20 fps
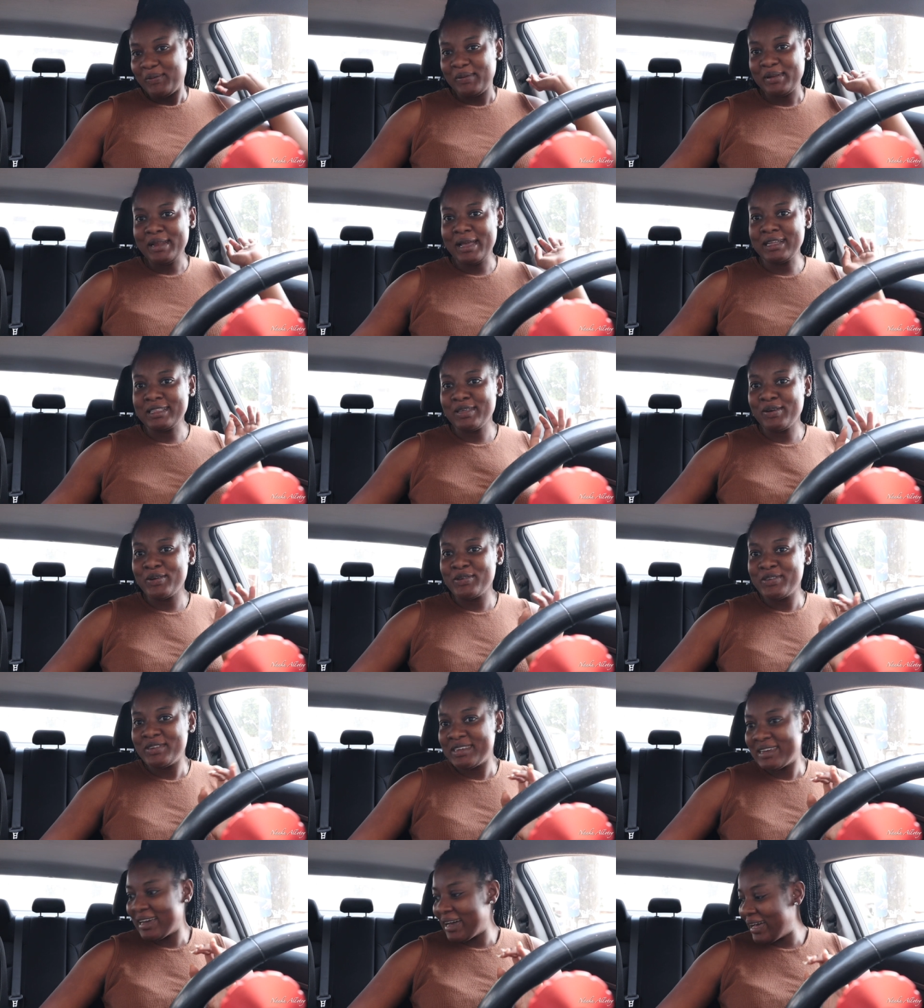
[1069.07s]
When I tell
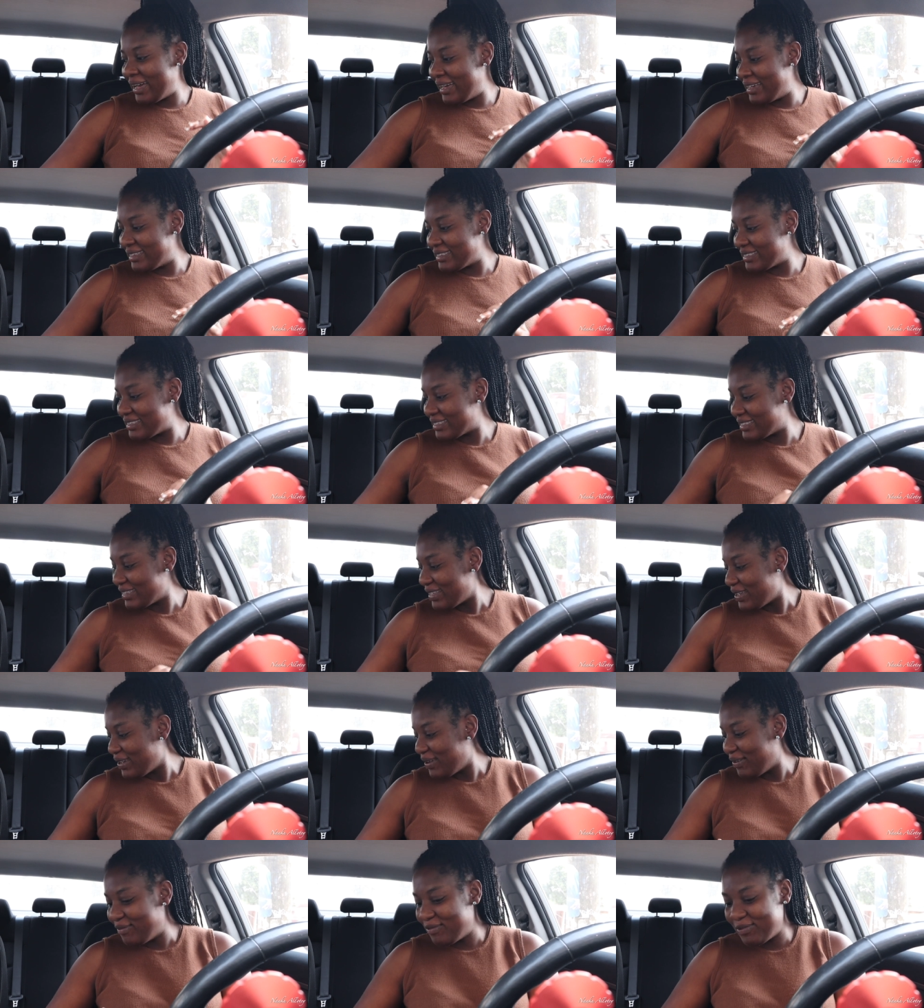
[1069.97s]
you guys,
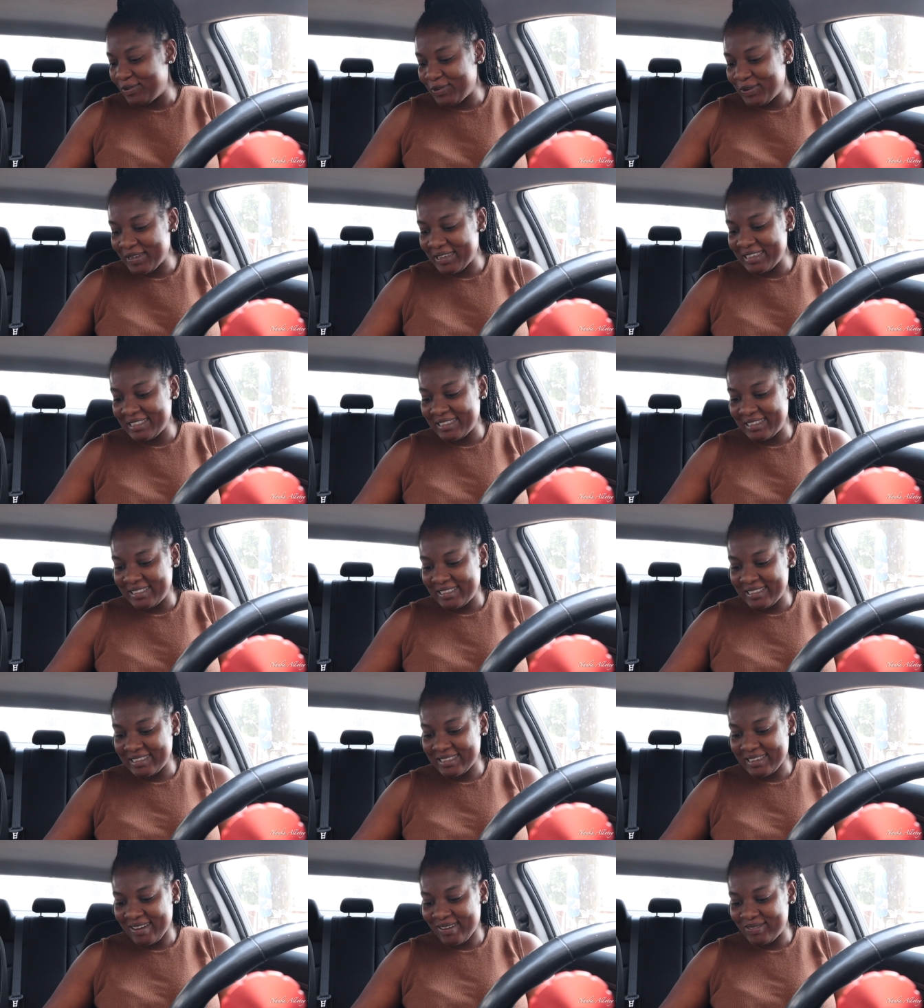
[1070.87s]
vlogging in
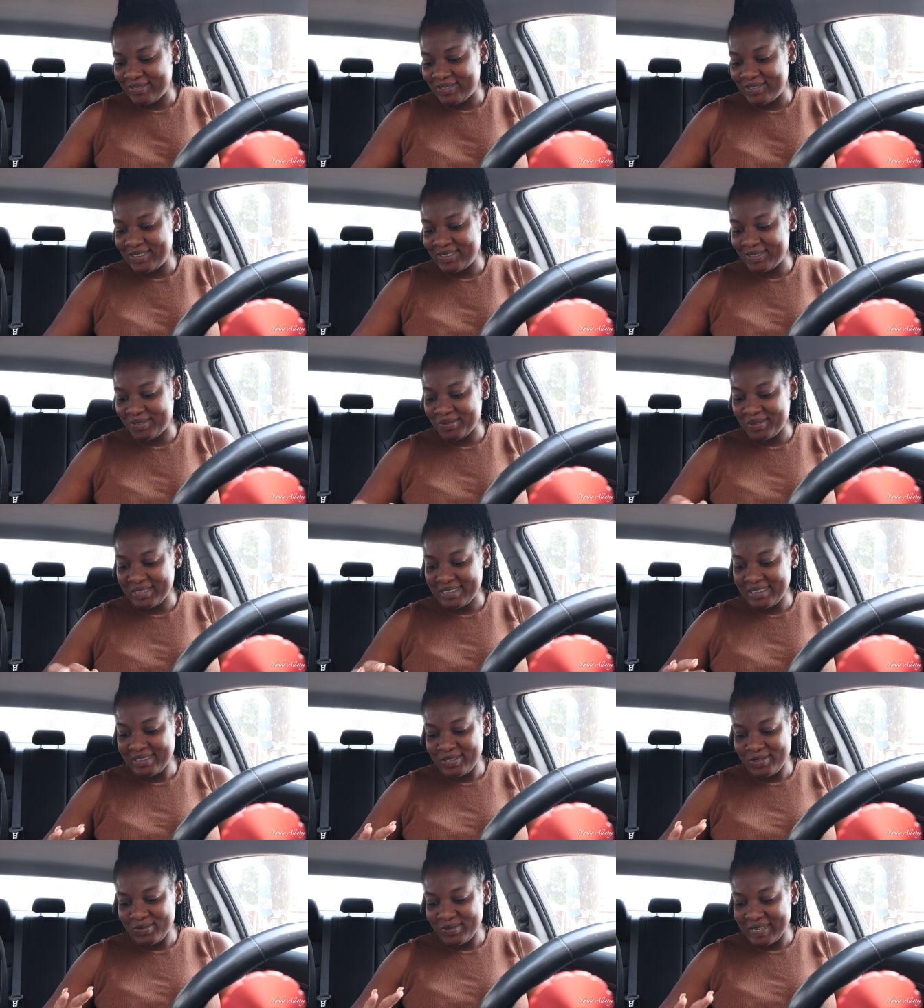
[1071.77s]
this country is not a
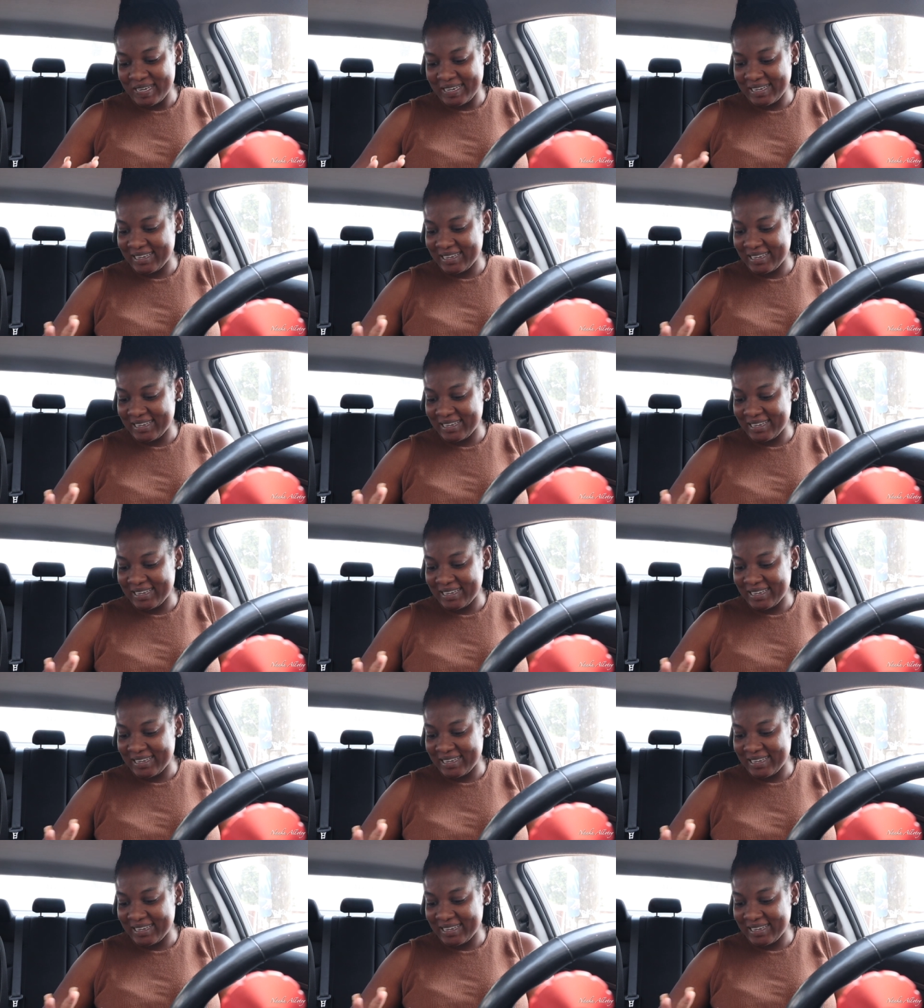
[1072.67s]
joke.